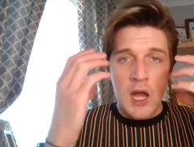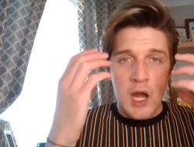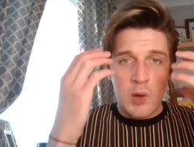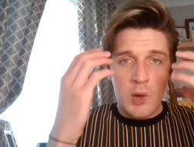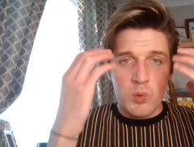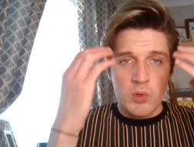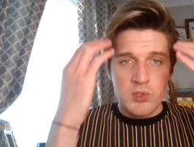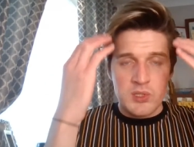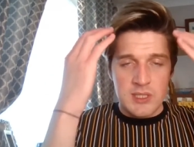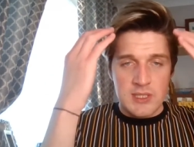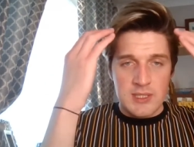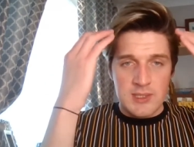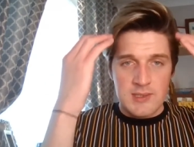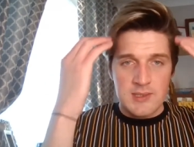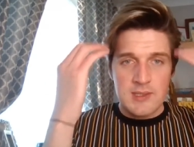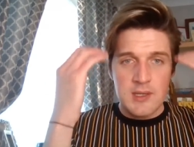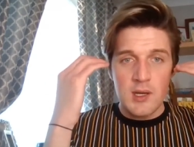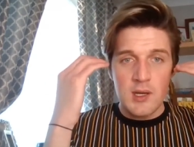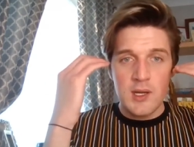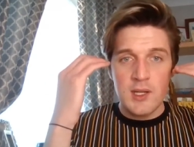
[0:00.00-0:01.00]
I wanted the
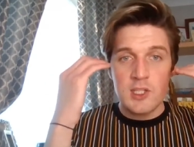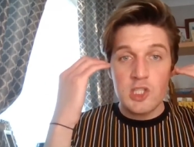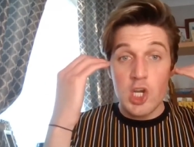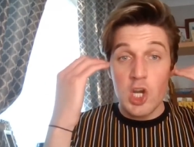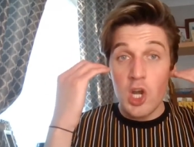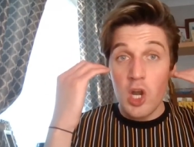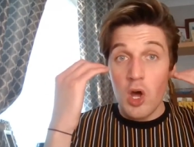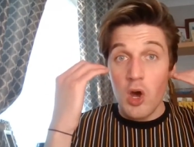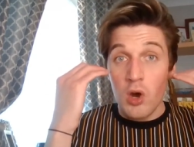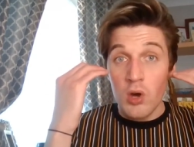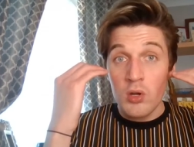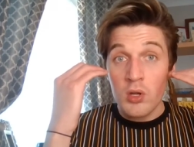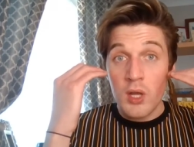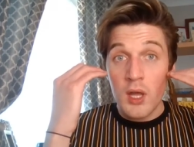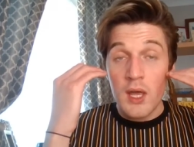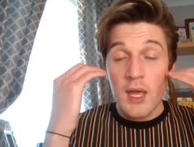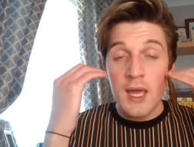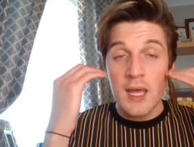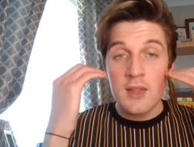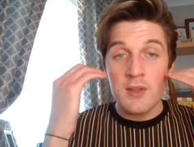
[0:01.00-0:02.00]
sides long
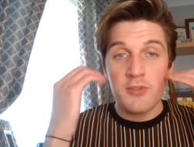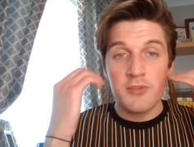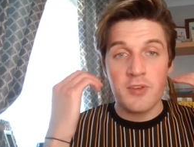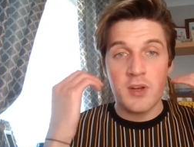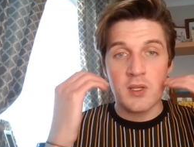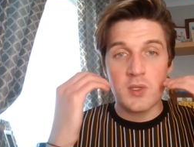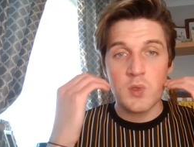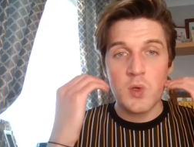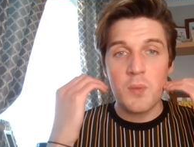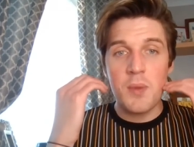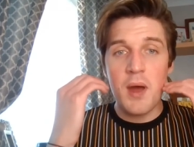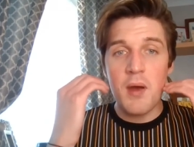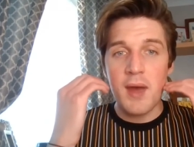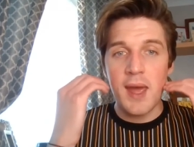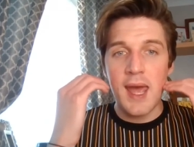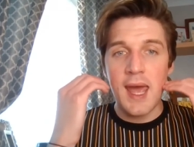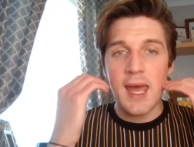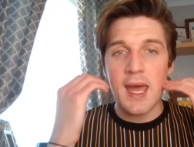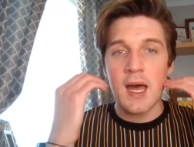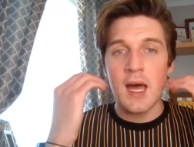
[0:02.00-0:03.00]
in the front to about
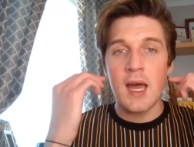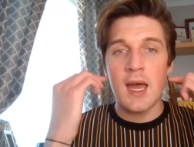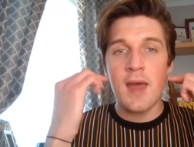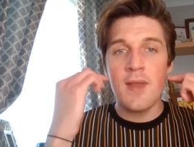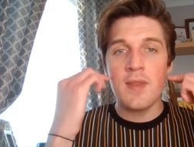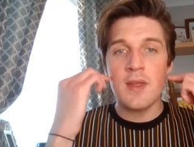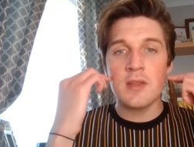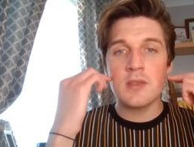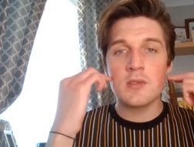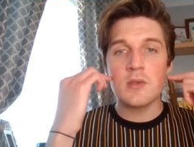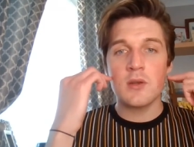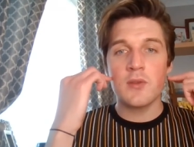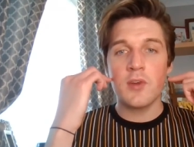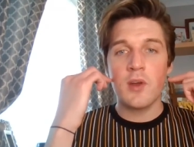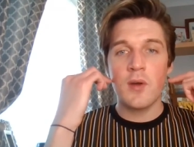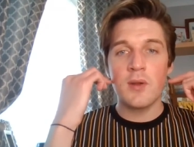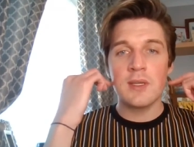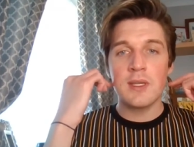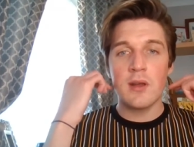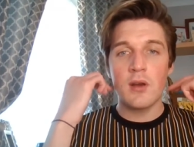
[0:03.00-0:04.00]
here and then sort of
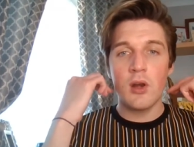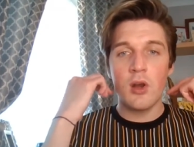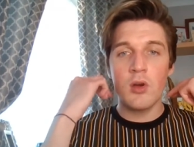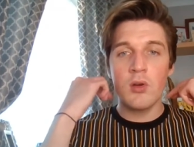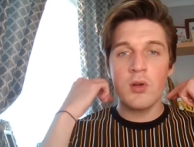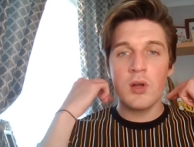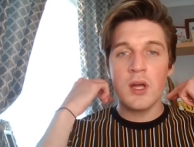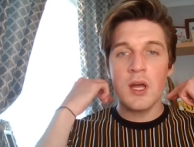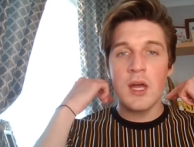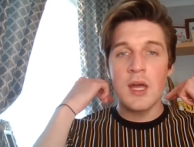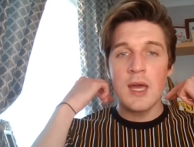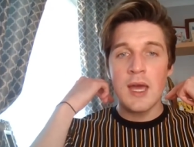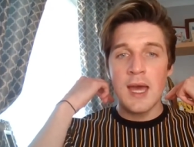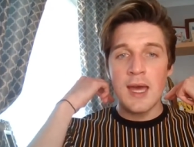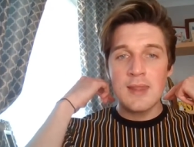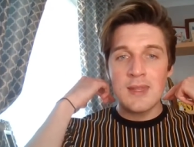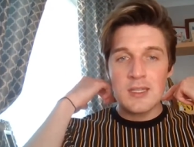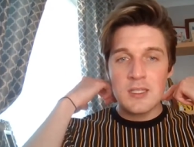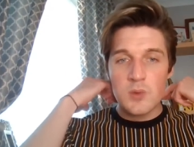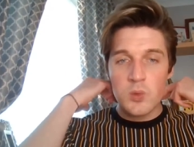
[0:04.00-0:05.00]
going down longer
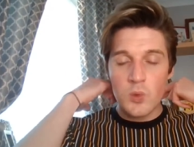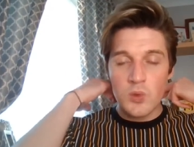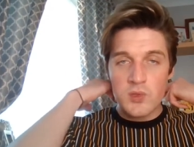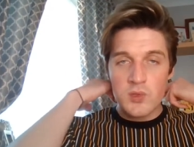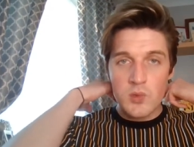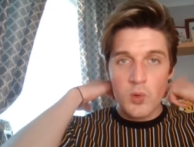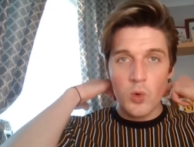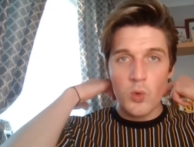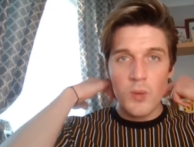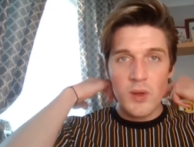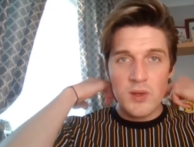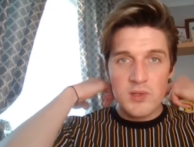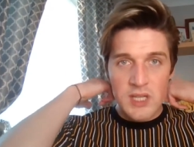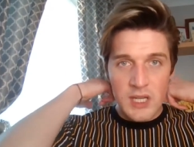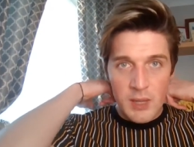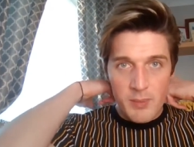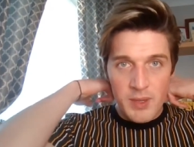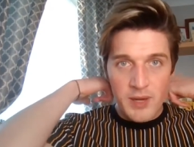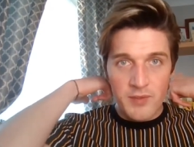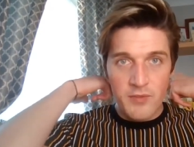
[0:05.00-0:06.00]
and then towards almost
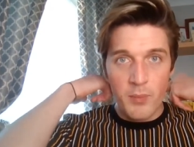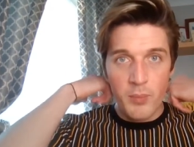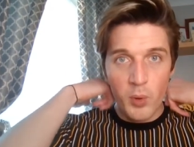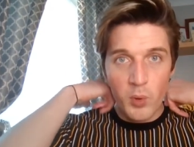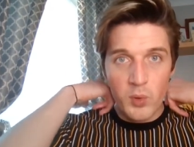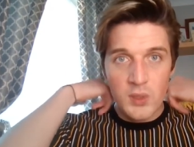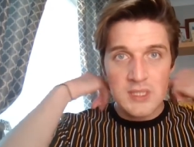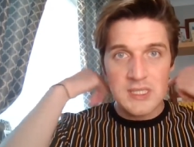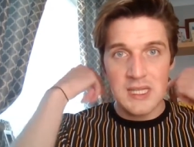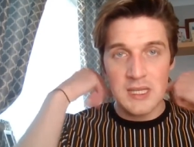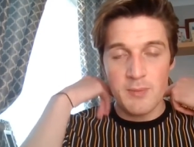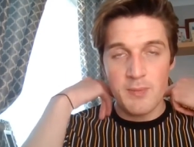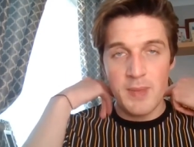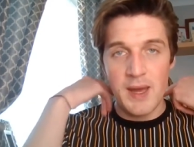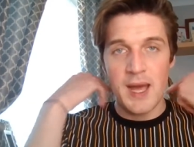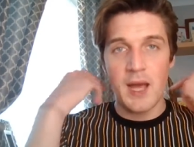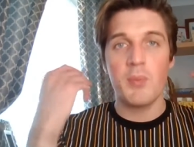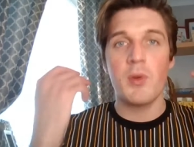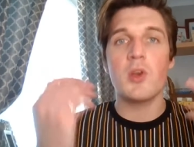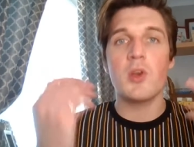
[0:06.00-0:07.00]
like a bit of a point at the
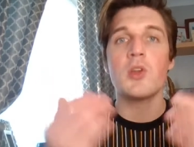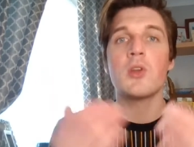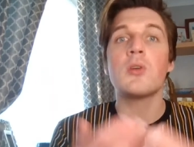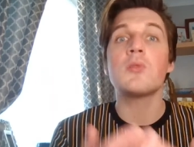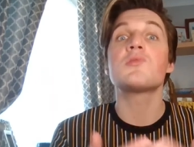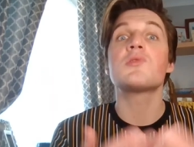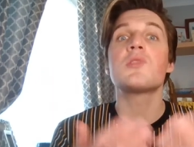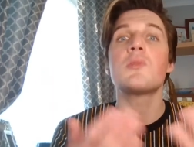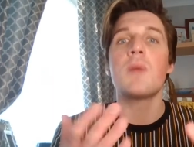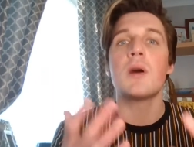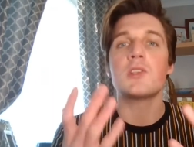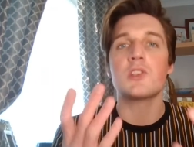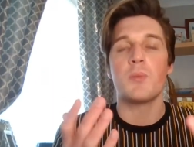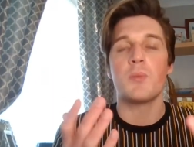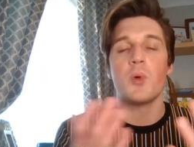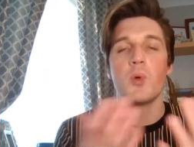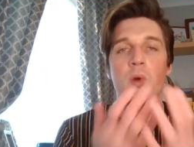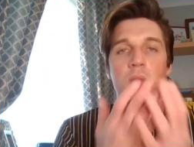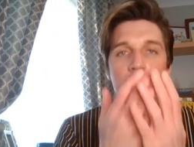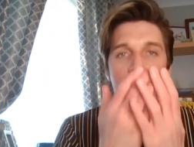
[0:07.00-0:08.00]
back, but not so much a
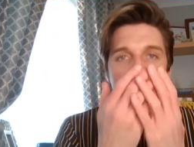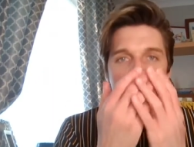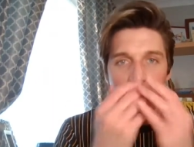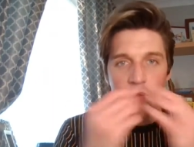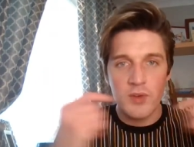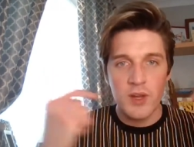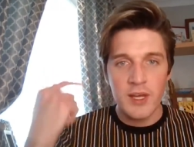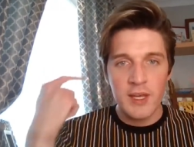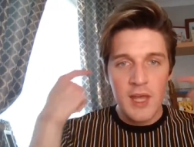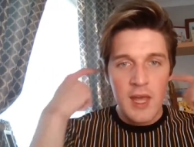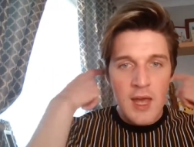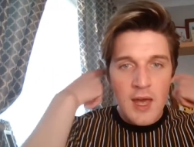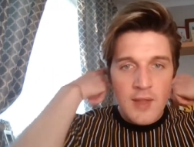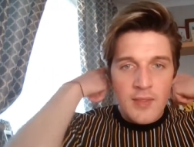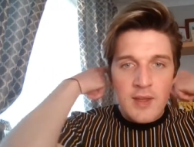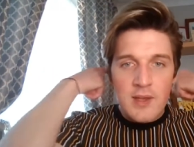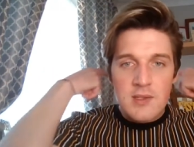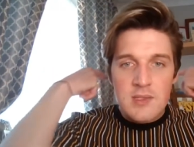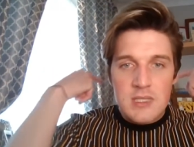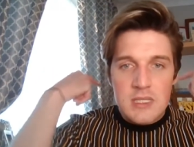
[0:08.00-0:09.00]
point, more of like
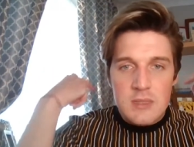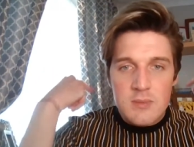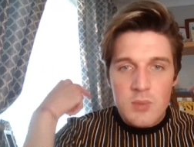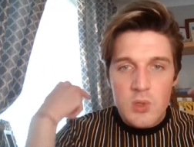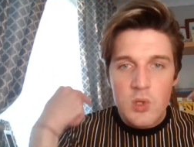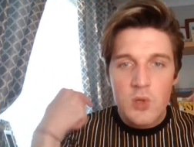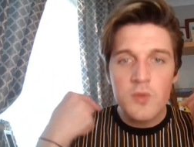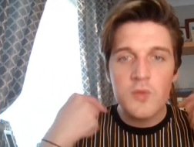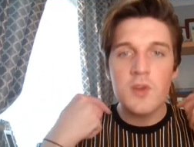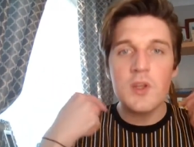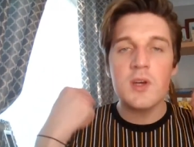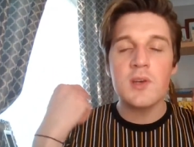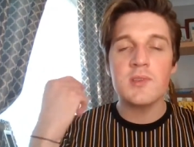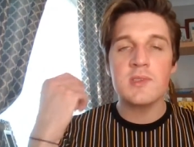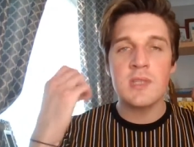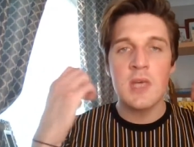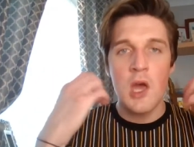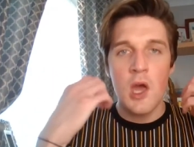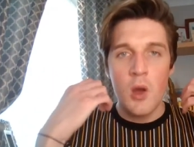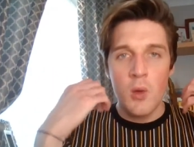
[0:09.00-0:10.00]
that
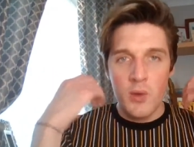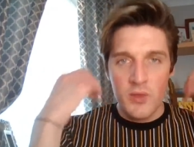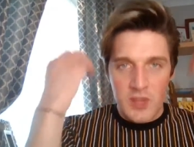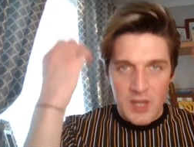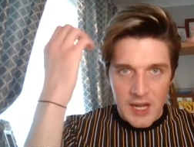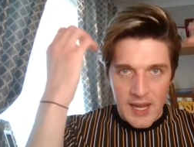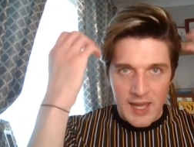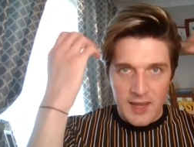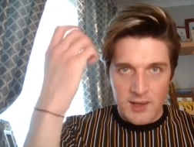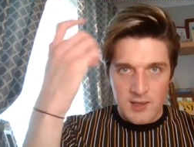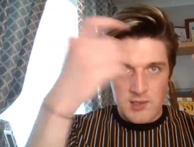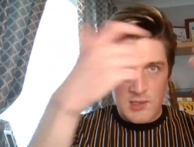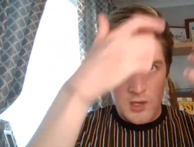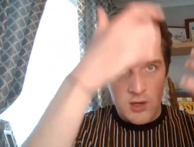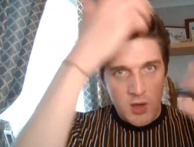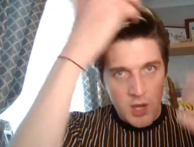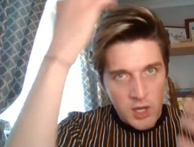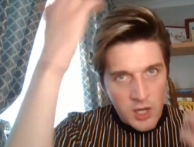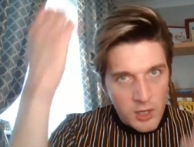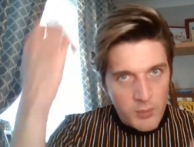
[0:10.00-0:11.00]
smoothness with the length.
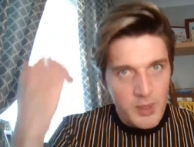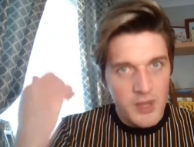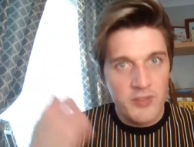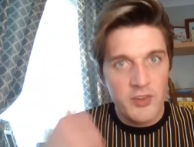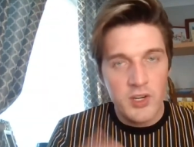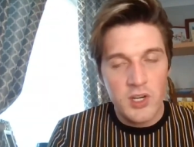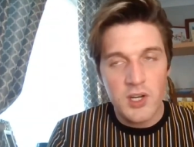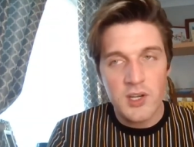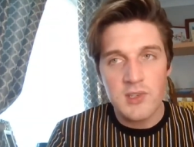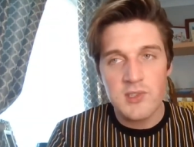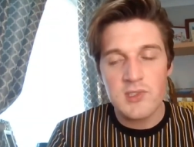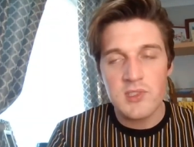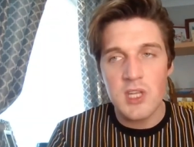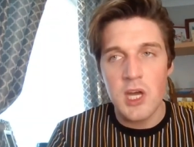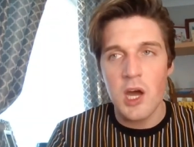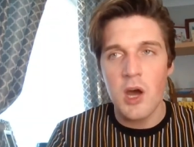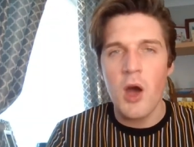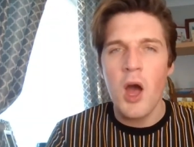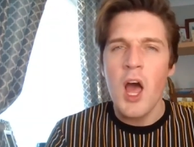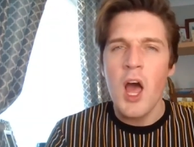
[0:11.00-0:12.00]
So a little bit of a nice
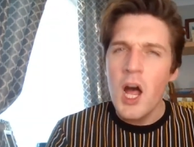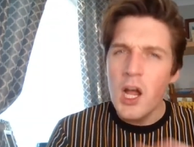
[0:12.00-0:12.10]
style,